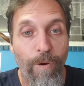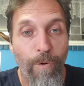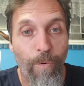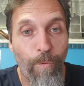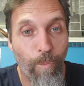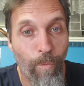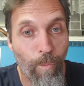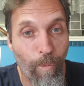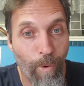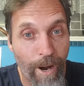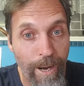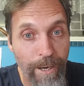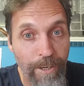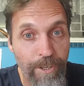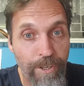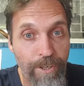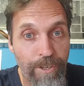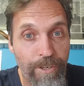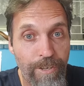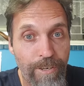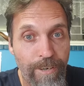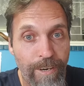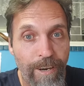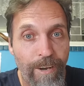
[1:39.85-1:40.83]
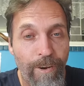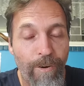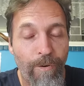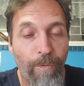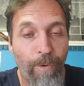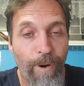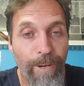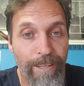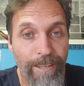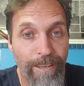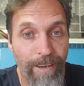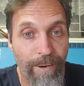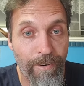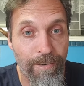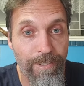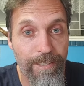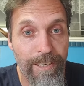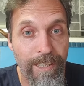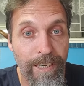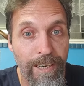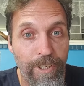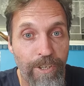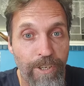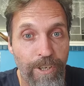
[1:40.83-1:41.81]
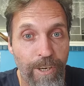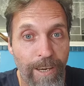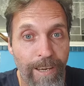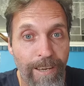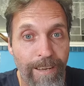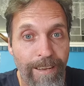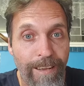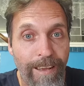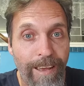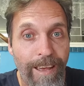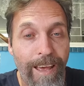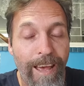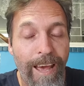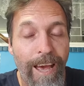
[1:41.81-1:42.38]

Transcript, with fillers: watch what they're teaching,